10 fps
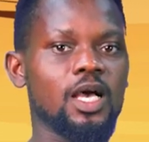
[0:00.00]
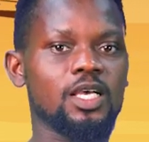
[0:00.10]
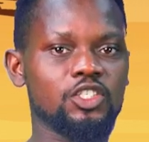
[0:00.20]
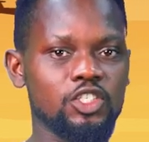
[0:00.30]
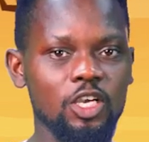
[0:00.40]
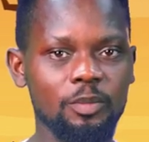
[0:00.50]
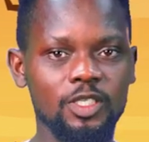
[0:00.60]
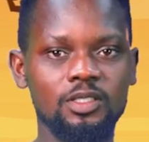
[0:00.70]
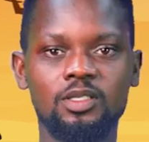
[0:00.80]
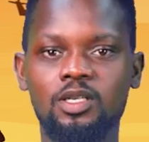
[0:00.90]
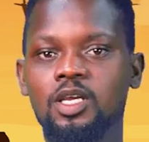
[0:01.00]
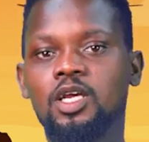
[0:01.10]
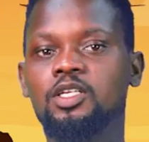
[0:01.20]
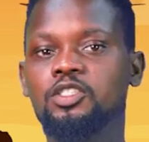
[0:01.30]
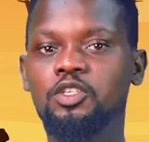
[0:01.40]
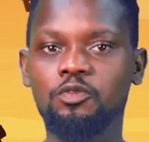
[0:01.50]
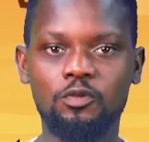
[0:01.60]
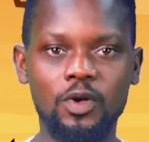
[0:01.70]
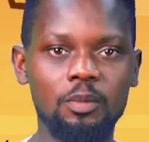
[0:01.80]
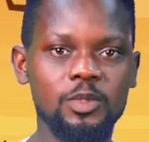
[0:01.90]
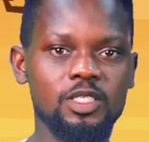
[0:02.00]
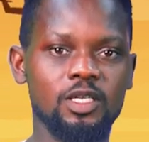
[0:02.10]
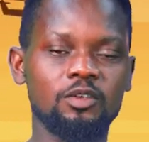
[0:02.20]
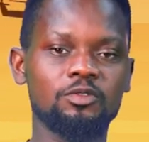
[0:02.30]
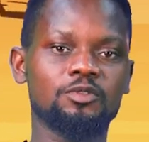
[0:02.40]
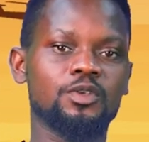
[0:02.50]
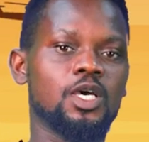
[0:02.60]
as chairman, the Chief of Army Staff,